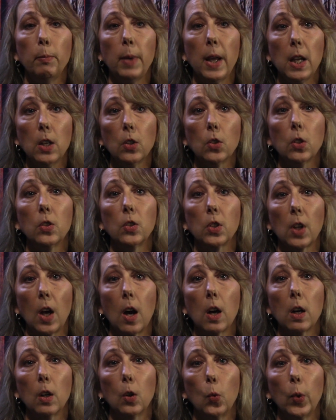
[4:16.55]
patients
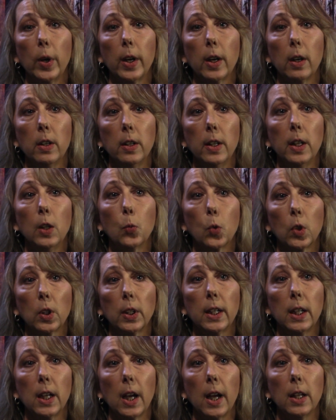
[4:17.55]
are aware and
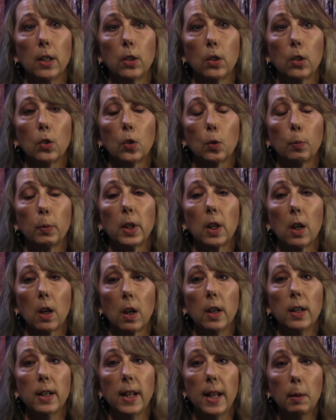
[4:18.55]
inwardly conscious, but are
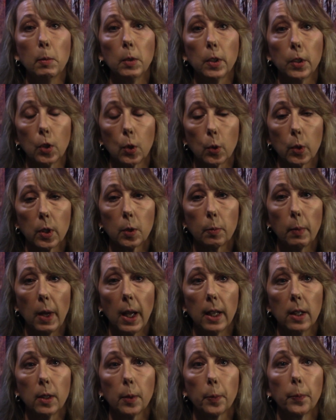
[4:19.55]
unable to
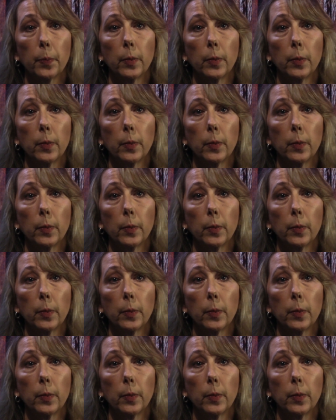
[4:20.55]
respond.